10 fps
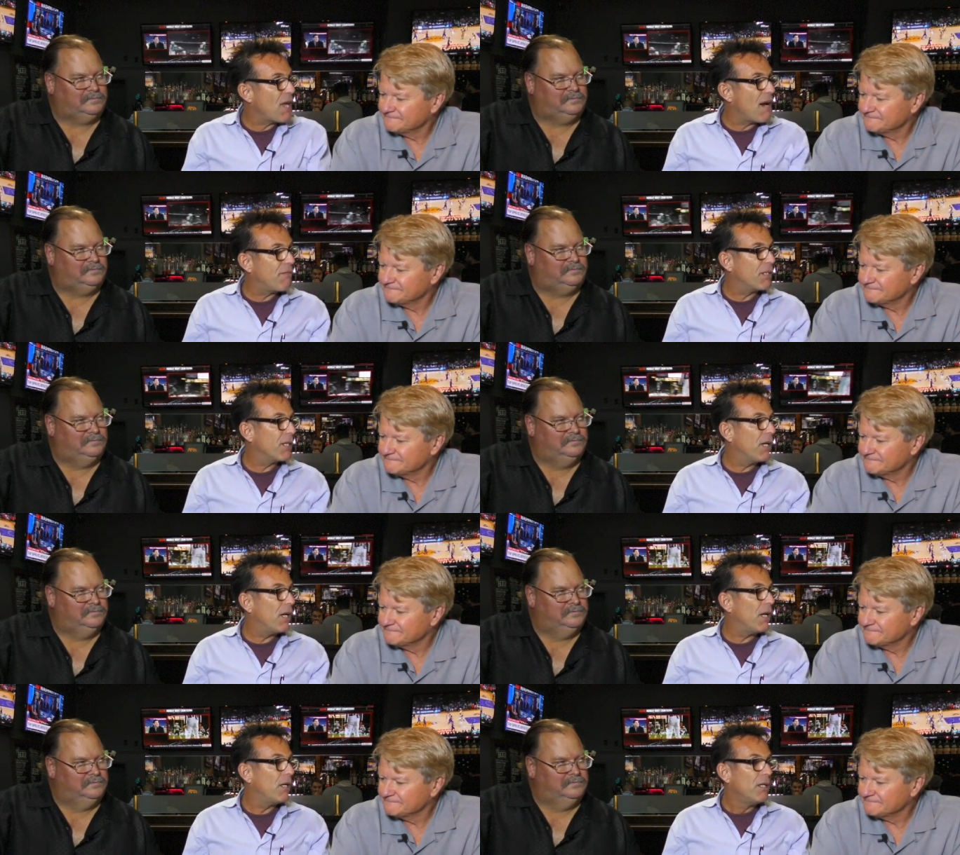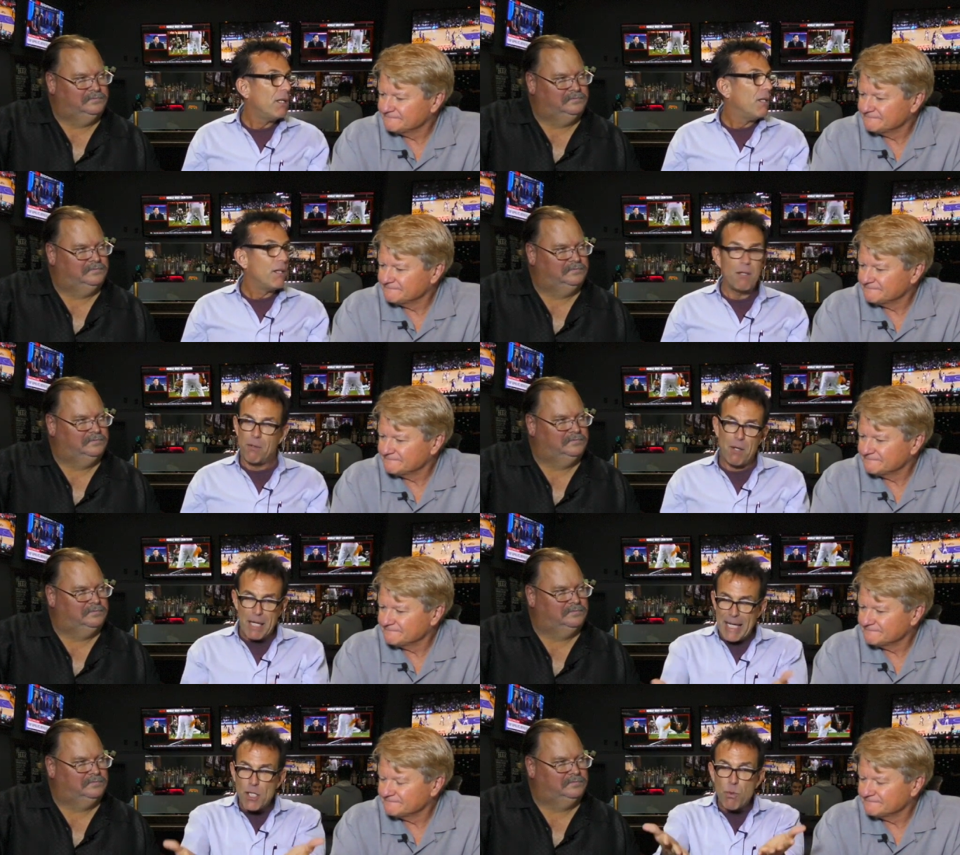Speaker 1: Africa.
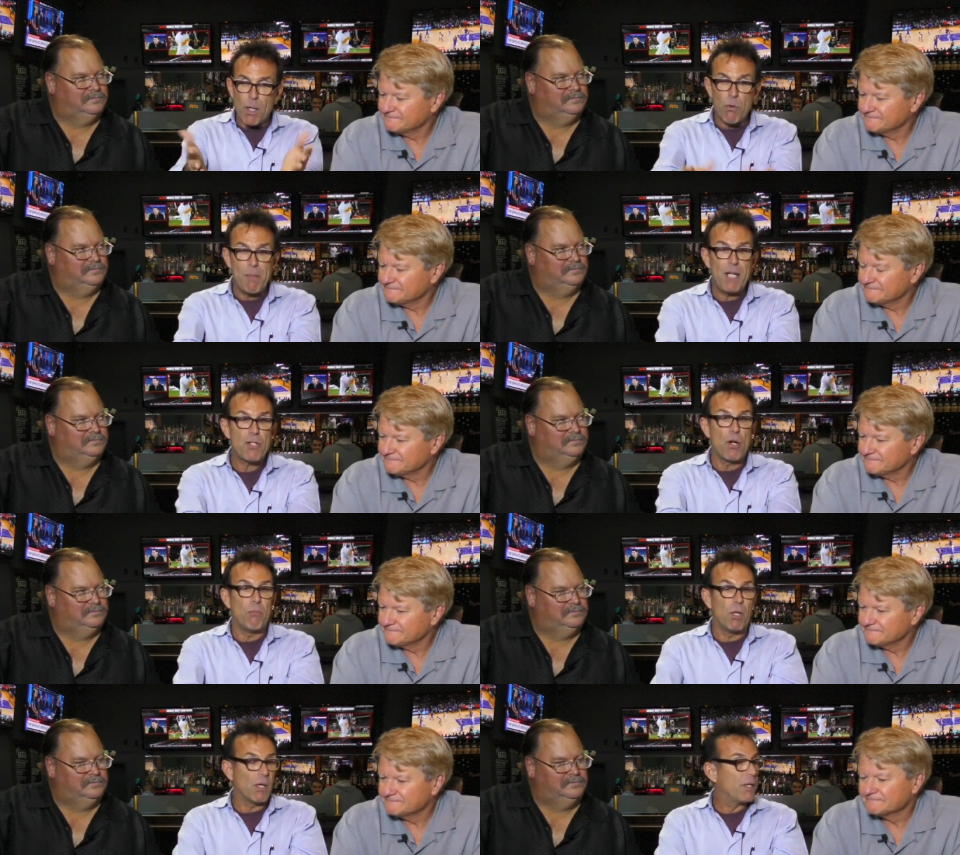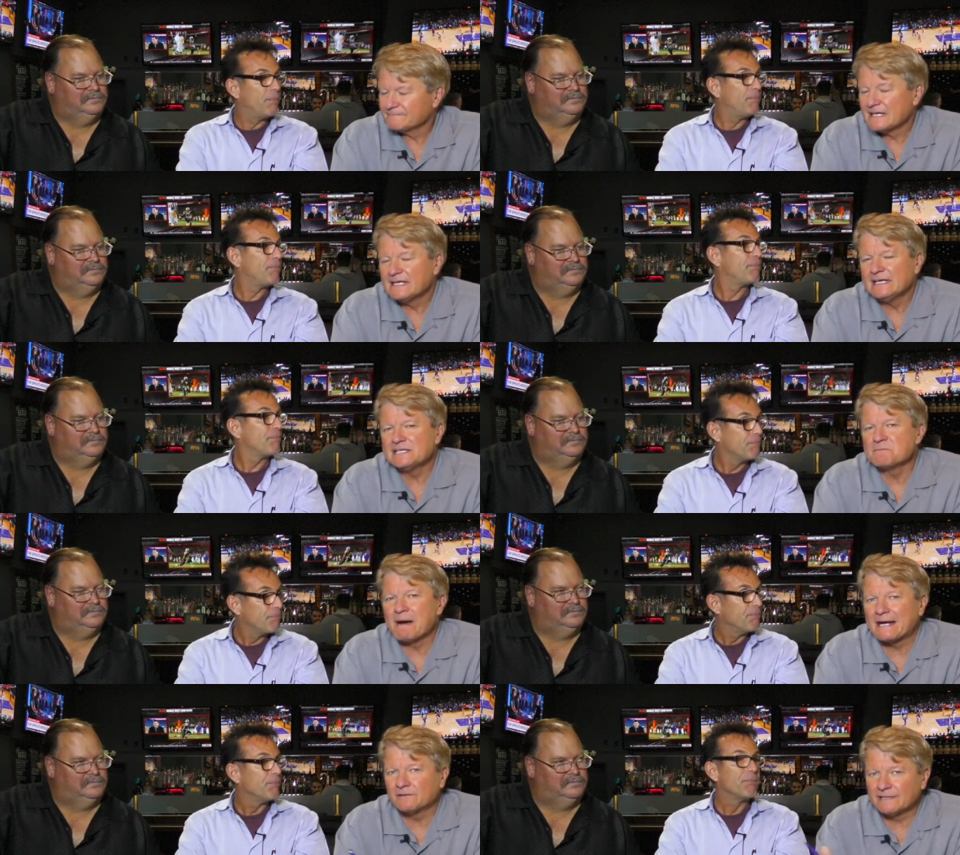Each one will be its own book.
Speaker 2: He's
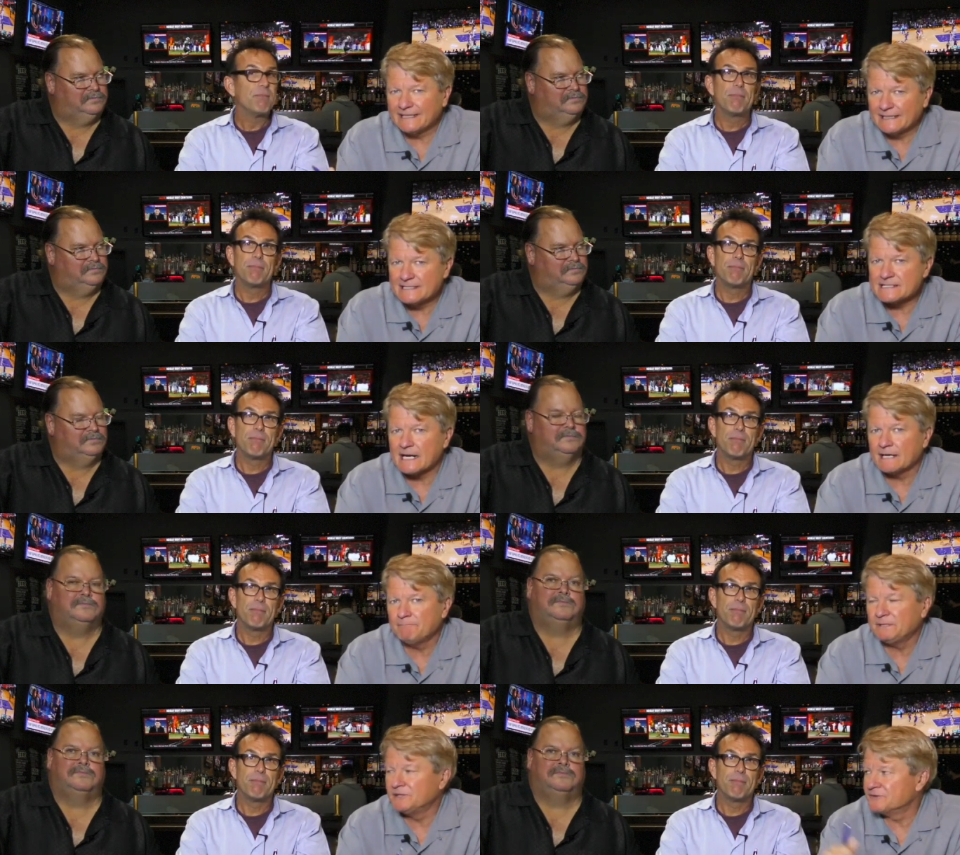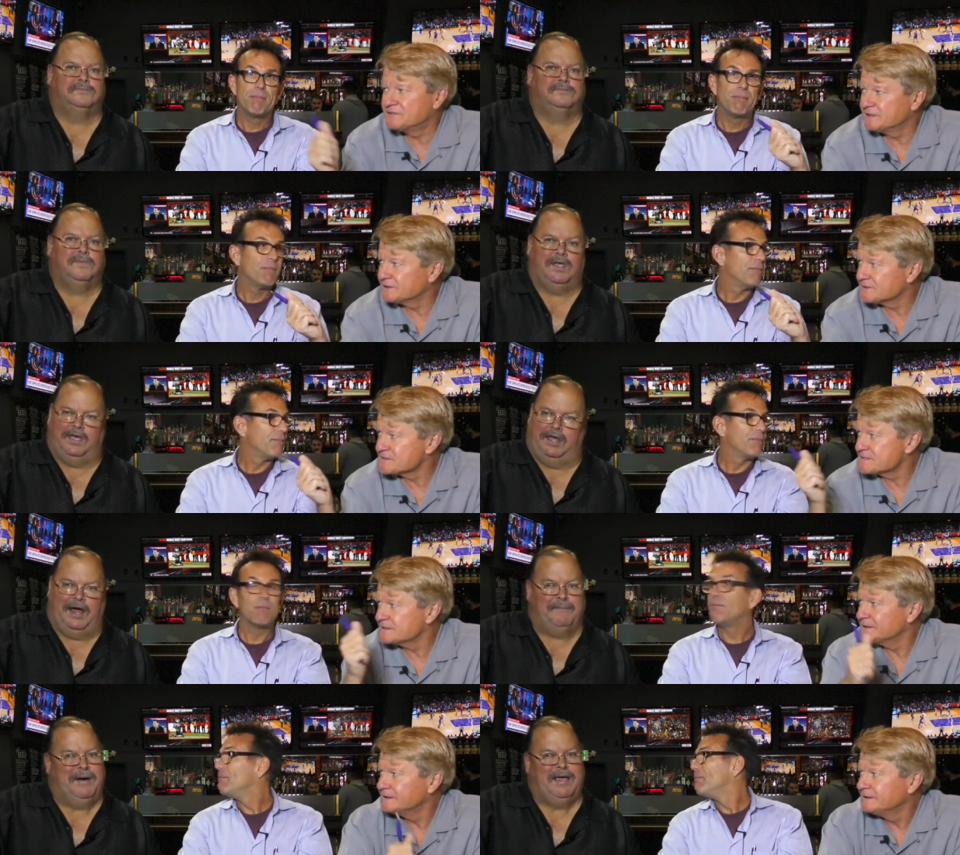Michael Higgins. I'm Peter Dills. And I'm
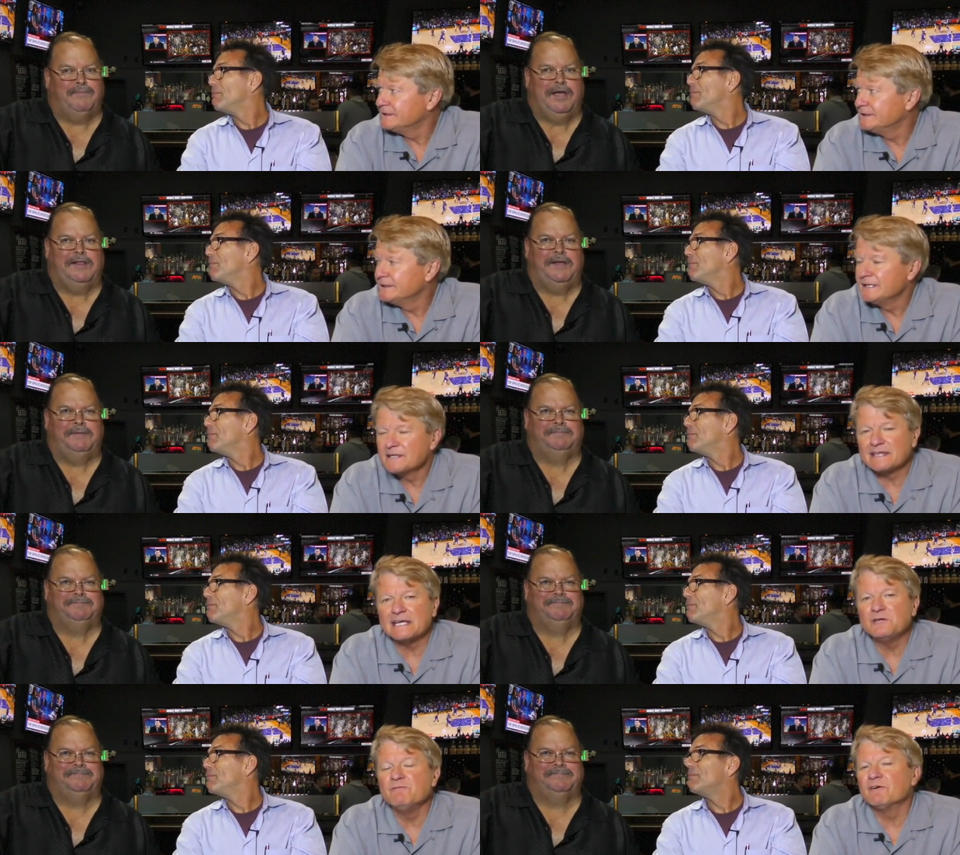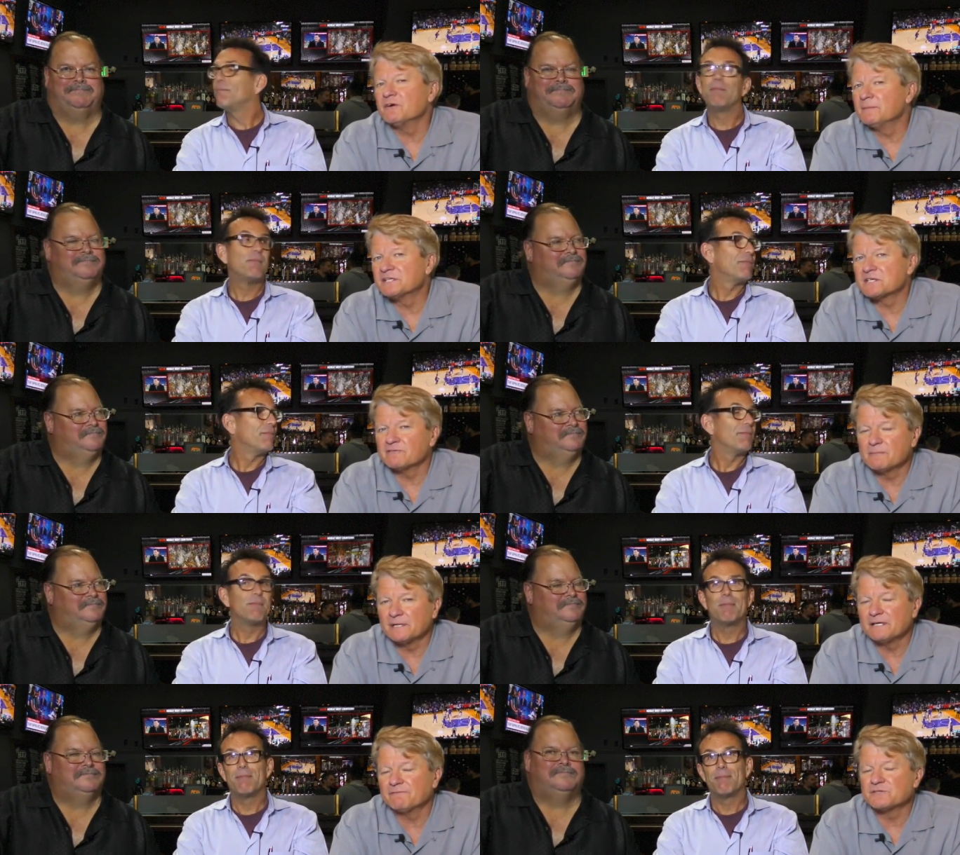Mike Bingley. Thank you very much, everybody,
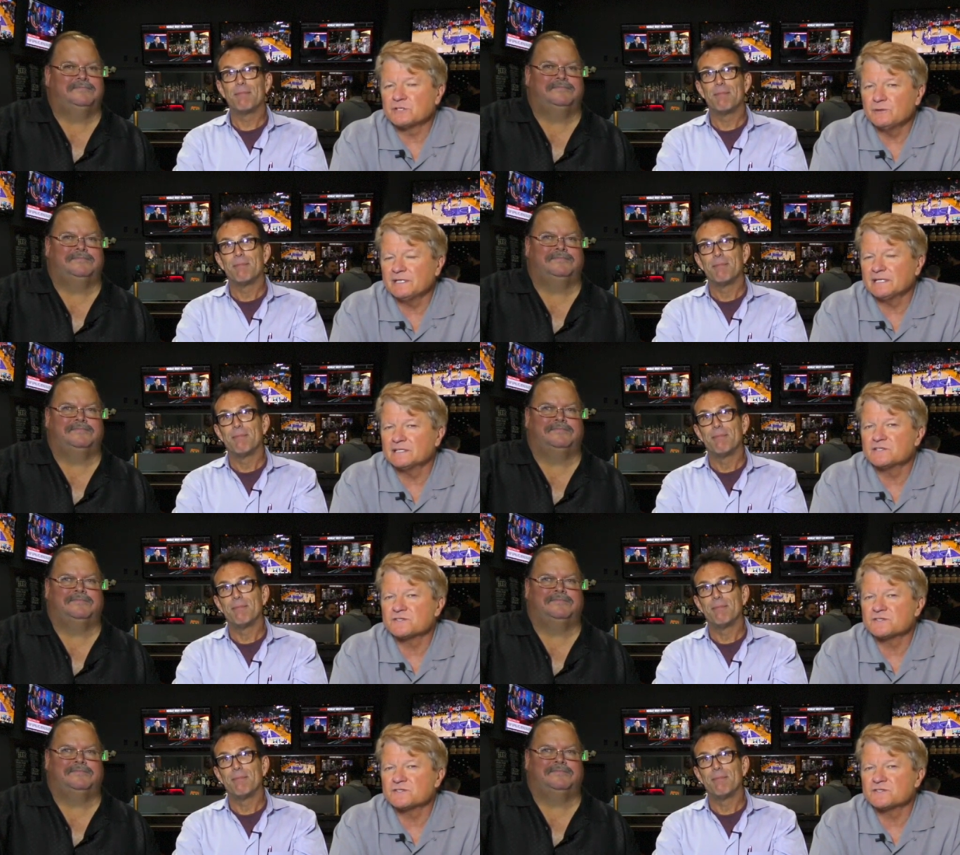for tuning in to